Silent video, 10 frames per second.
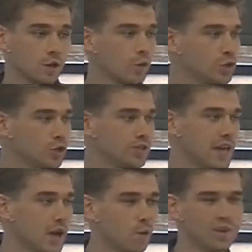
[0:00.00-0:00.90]
Or would you
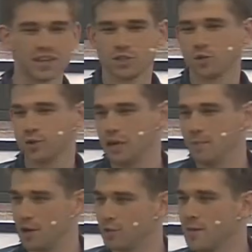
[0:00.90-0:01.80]
say, well, that's not really
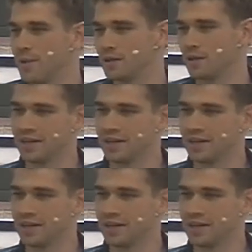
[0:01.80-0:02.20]
my remit.